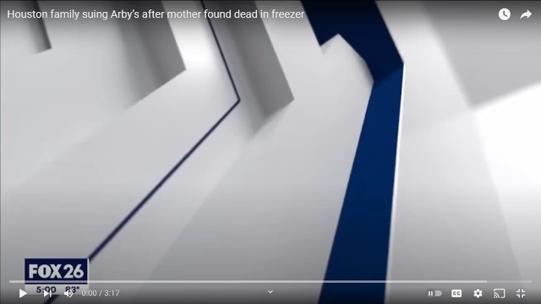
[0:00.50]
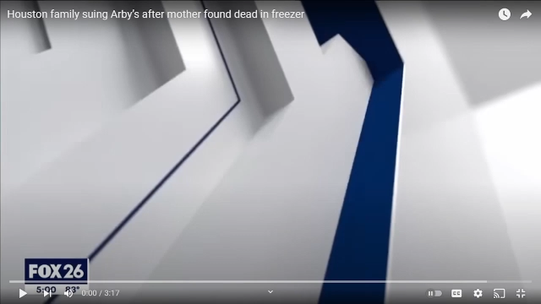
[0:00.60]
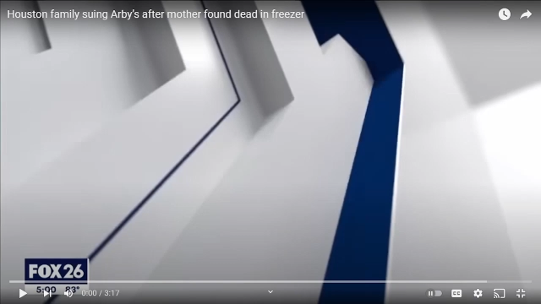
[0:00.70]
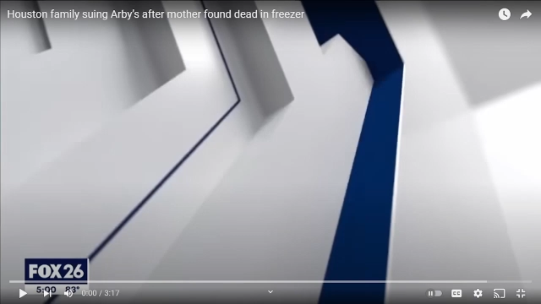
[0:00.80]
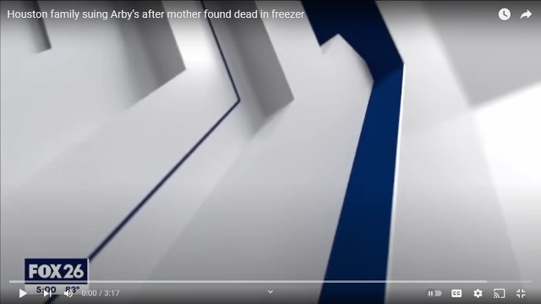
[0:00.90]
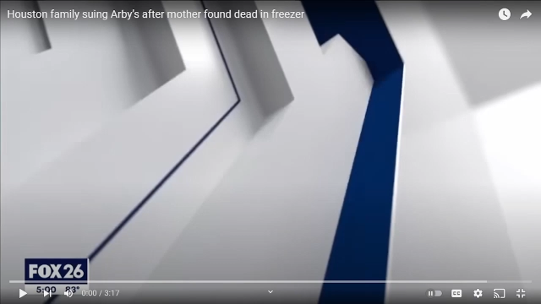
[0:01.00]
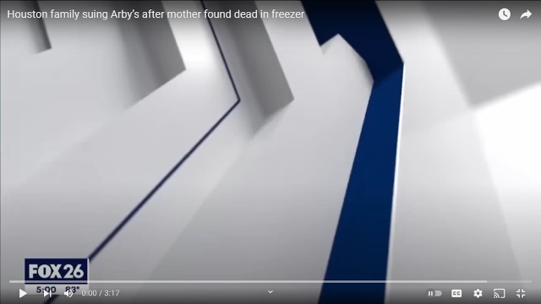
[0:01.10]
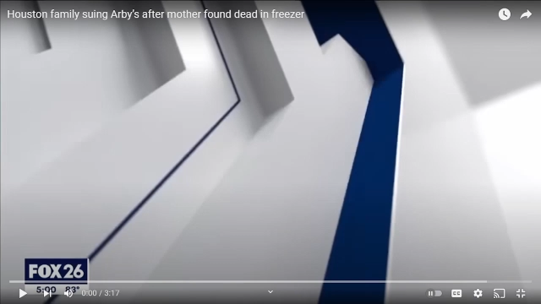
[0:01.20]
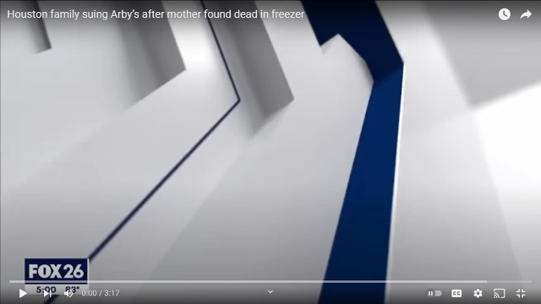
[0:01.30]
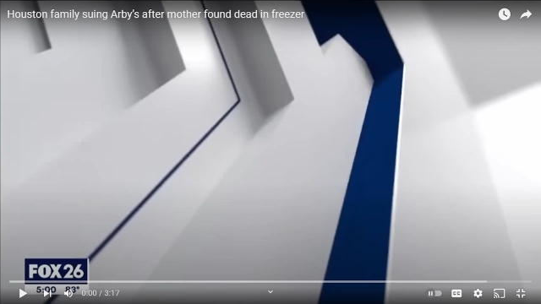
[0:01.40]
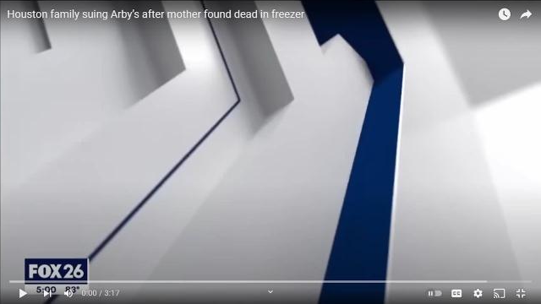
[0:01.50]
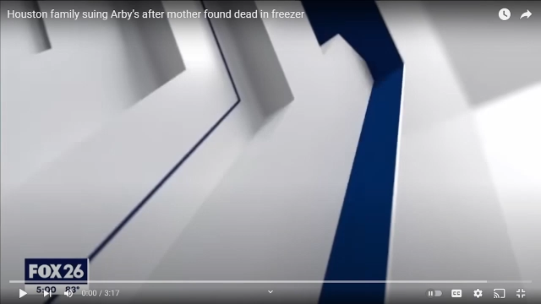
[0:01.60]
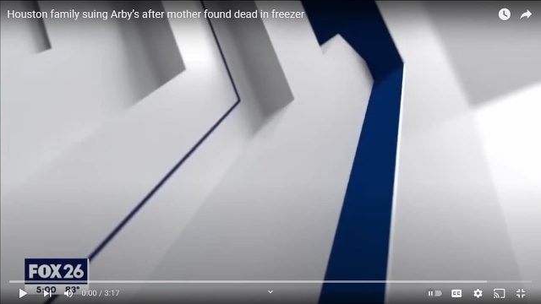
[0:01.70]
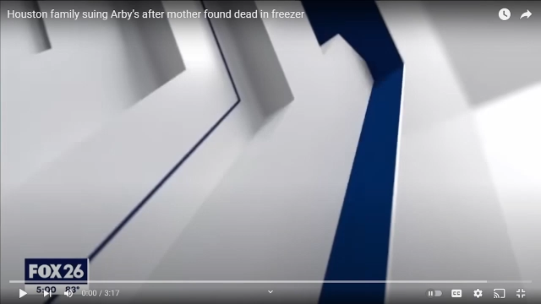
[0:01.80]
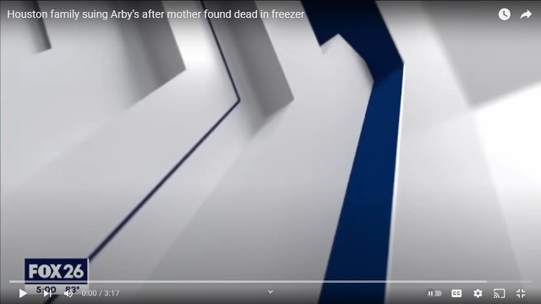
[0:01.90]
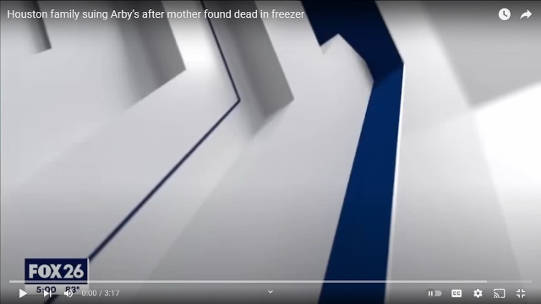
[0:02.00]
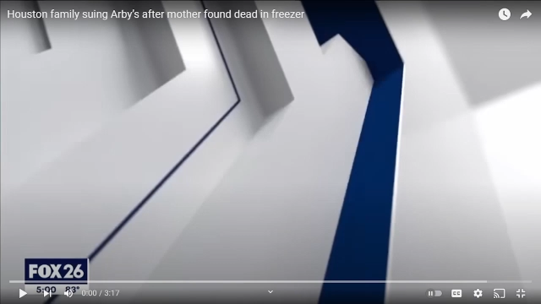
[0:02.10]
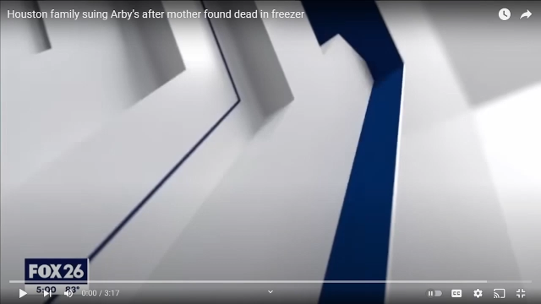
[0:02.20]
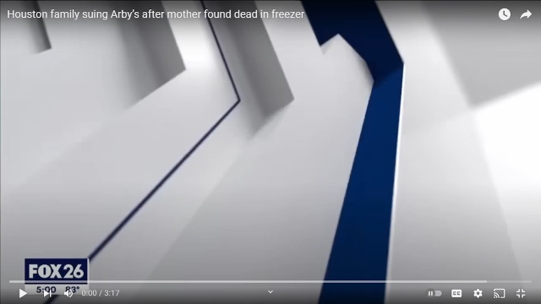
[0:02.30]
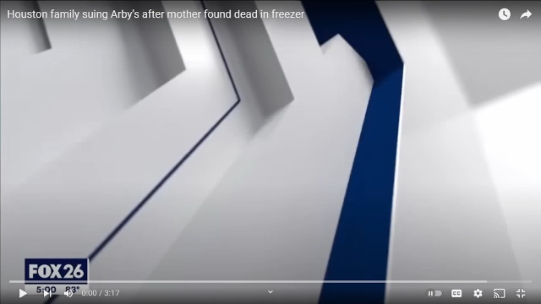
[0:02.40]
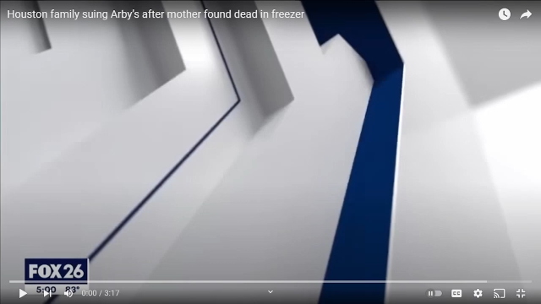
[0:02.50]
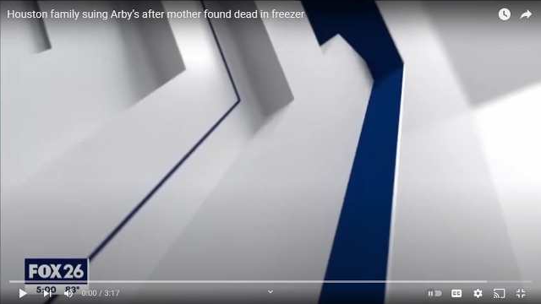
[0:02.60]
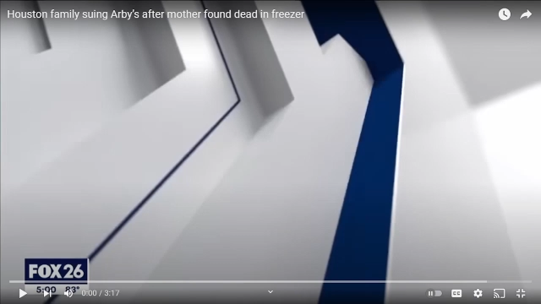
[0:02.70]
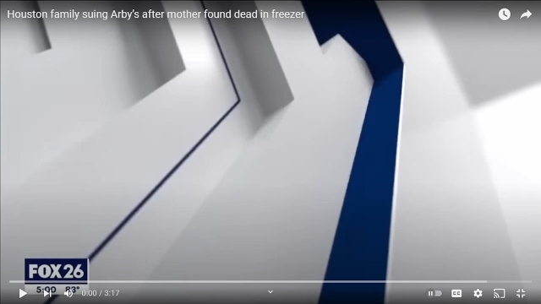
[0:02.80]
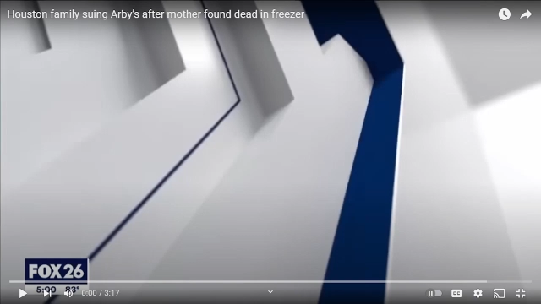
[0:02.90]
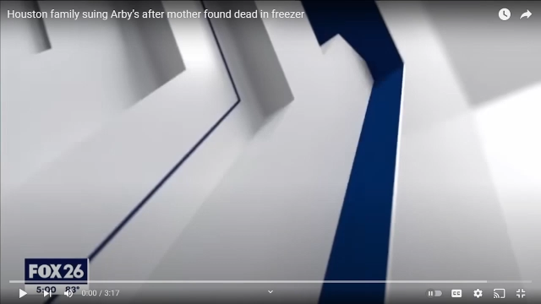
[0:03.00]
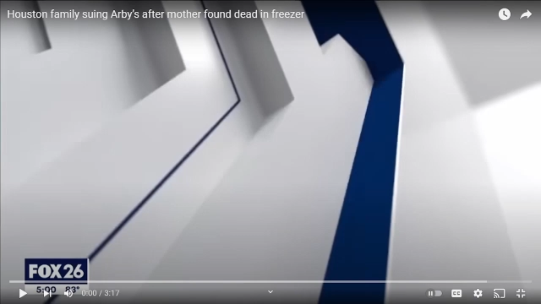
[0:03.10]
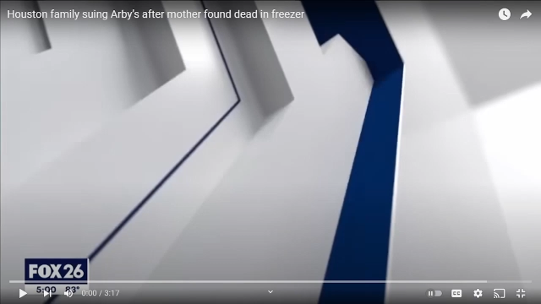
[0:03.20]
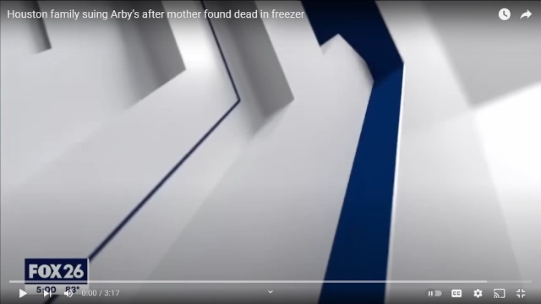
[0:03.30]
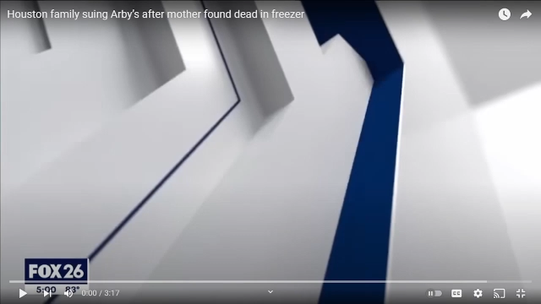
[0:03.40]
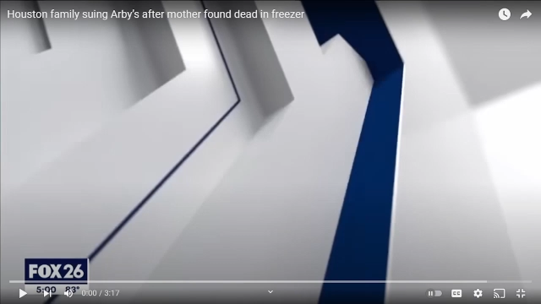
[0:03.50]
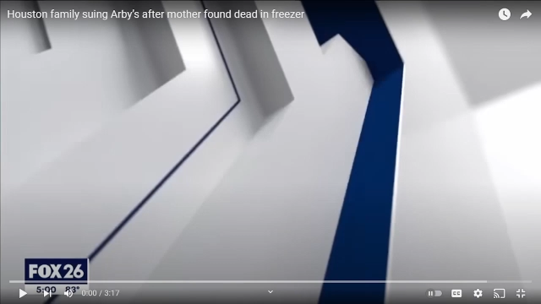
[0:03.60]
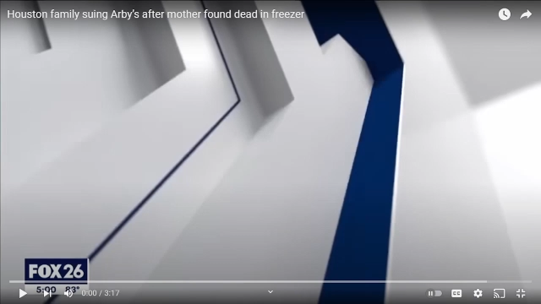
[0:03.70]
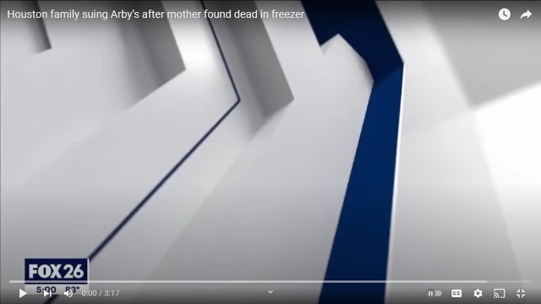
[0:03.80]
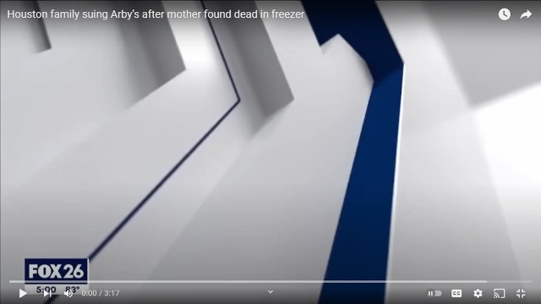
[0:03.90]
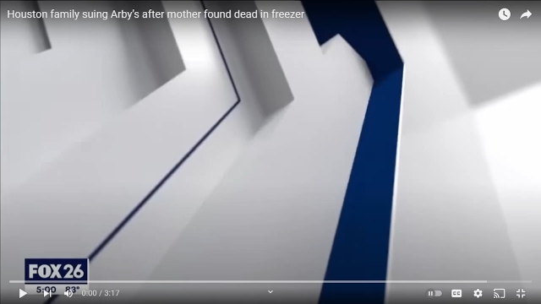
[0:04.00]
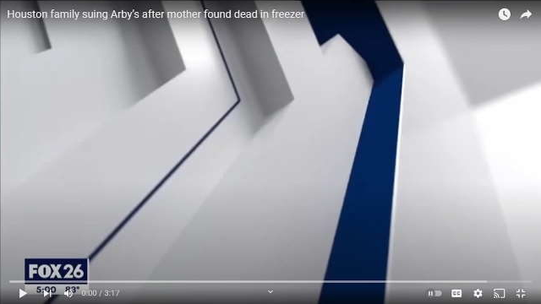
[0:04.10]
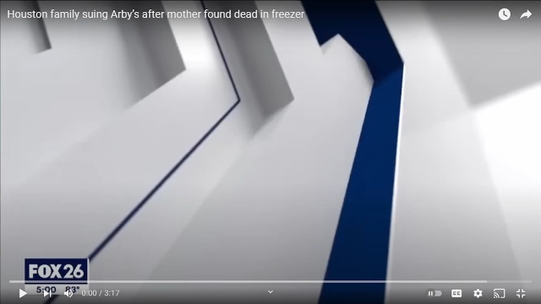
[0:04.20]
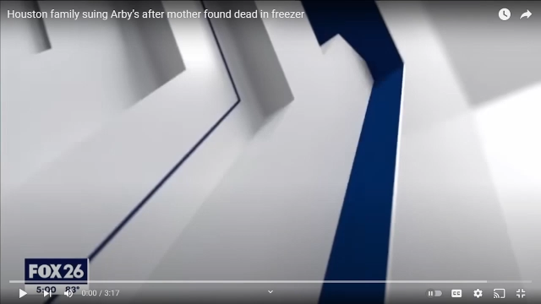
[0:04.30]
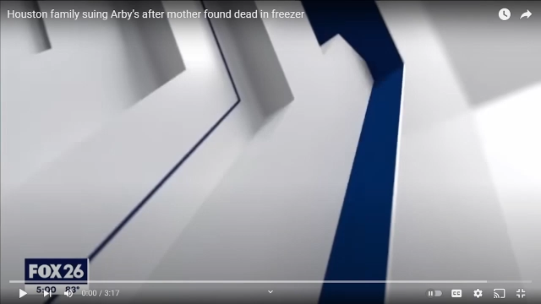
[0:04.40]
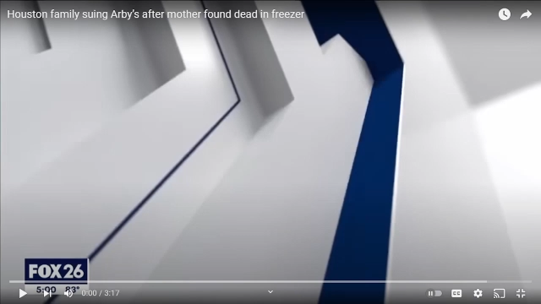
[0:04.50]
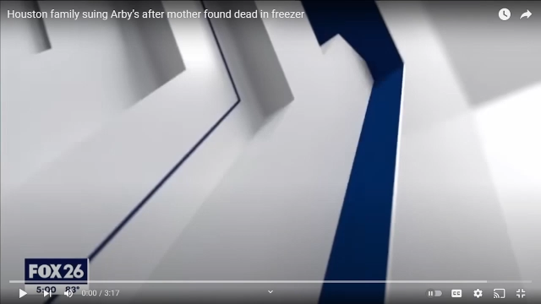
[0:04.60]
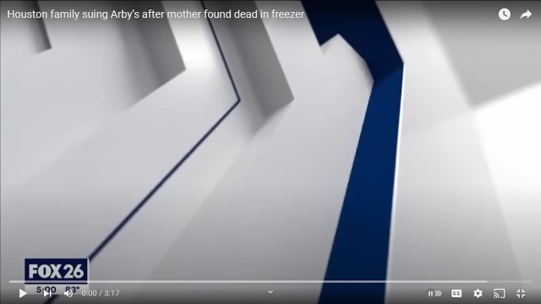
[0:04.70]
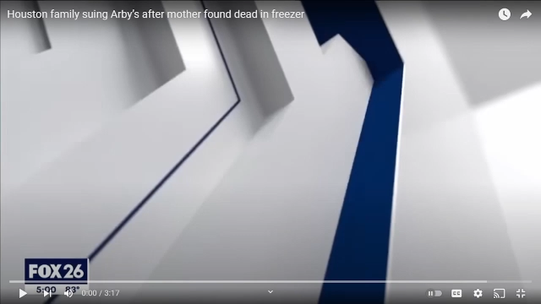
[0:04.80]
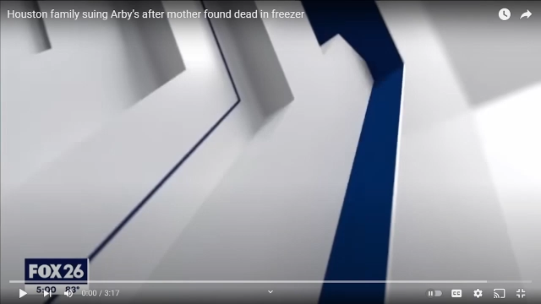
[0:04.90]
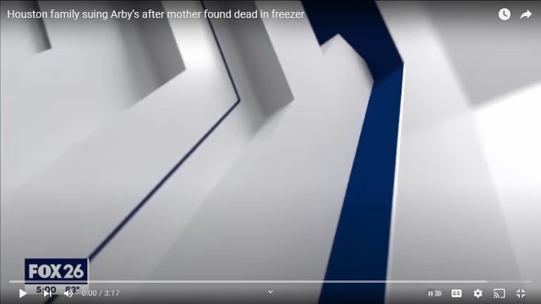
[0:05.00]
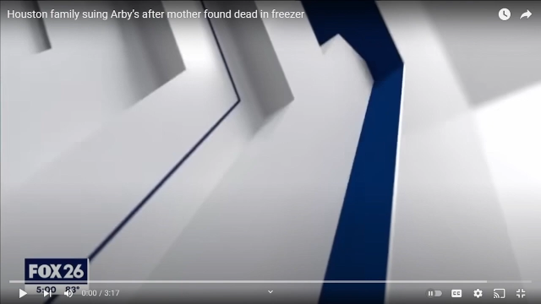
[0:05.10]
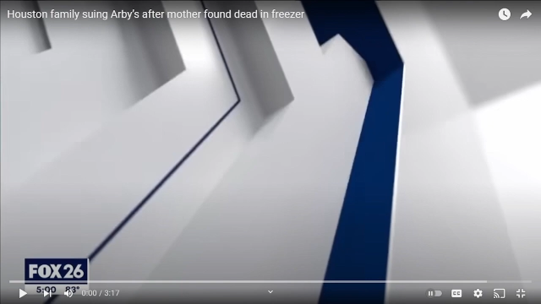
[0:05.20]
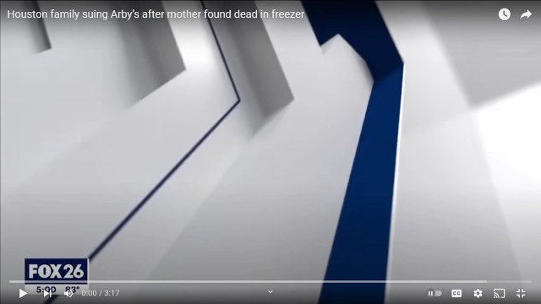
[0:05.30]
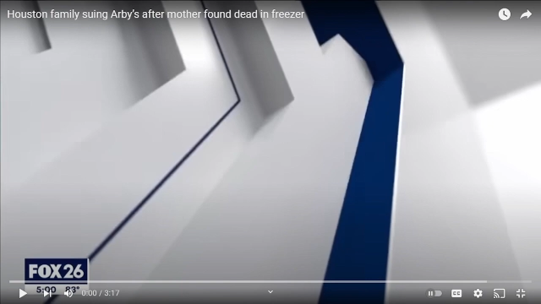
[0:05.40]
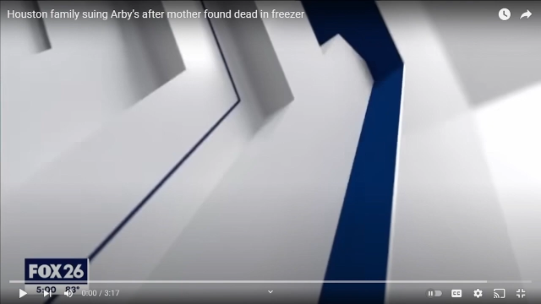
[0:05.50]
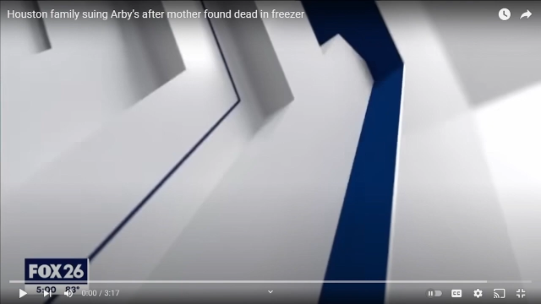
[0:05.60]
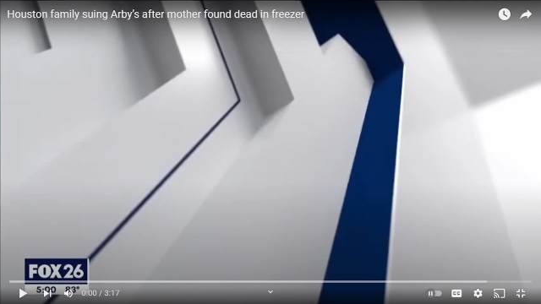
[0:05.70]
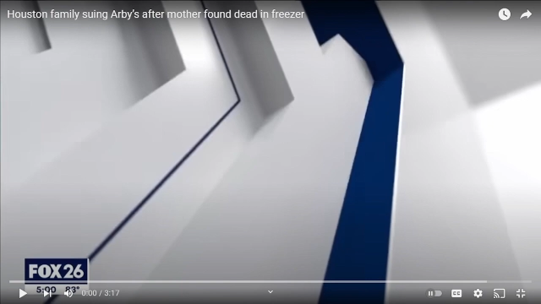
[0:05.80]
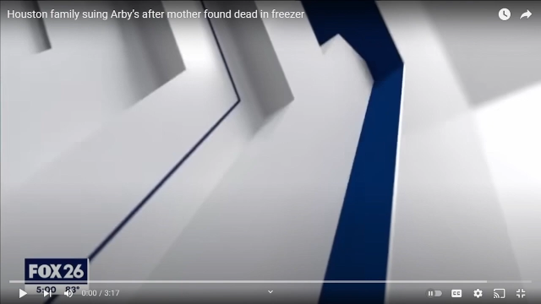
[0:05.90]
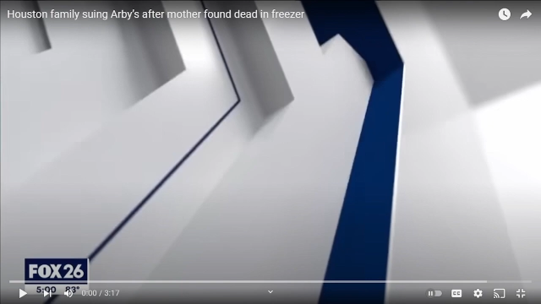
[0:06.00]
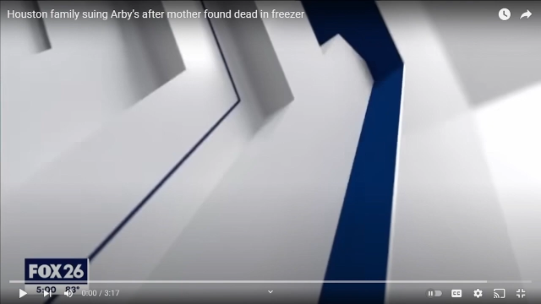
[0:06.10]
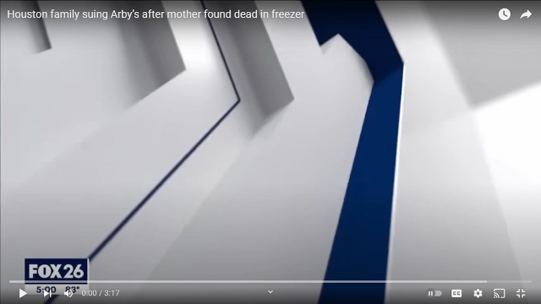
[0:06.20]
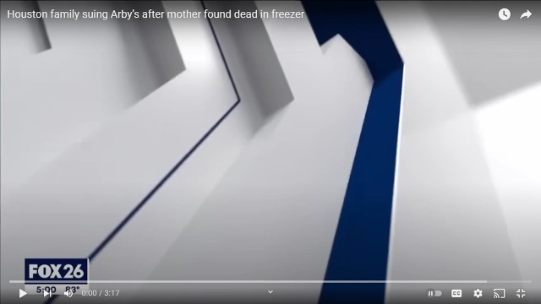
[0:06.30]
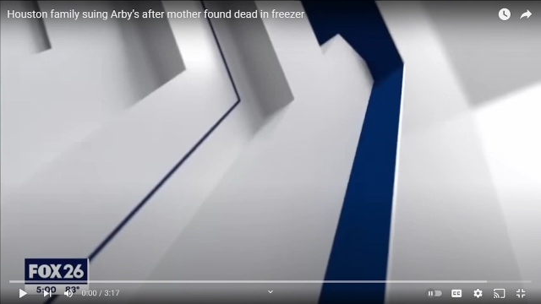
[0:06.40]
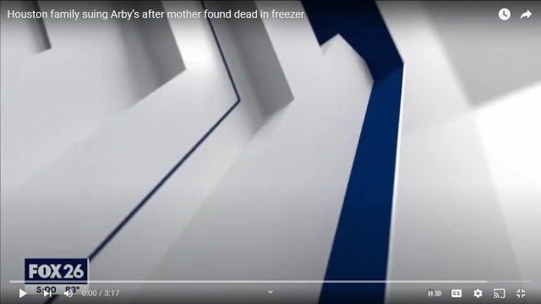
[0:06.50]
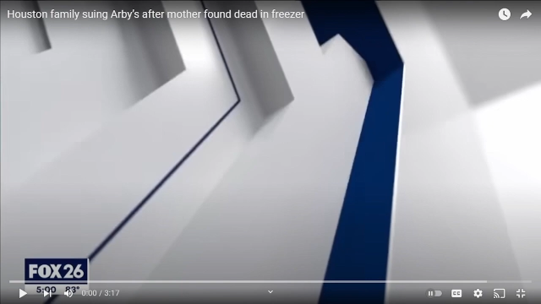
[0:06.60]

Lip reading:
No face is visible, so there are no lips to read.